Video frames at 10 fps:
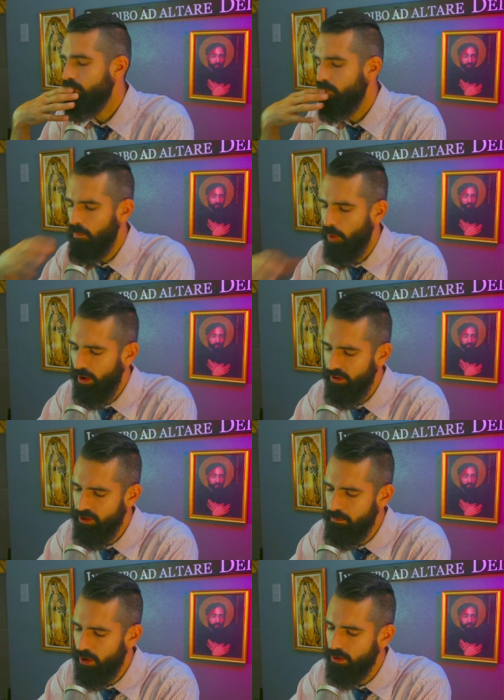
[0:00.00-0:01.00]
Bardas
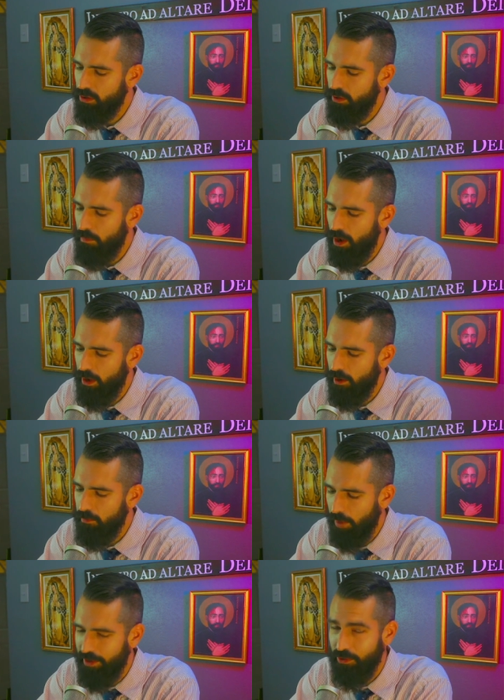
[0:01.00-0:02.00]
and uh,
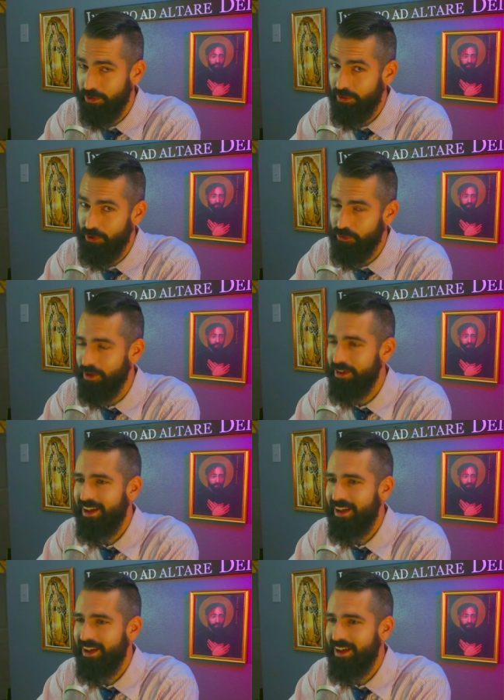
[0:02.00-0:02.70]
Michael, excuse me,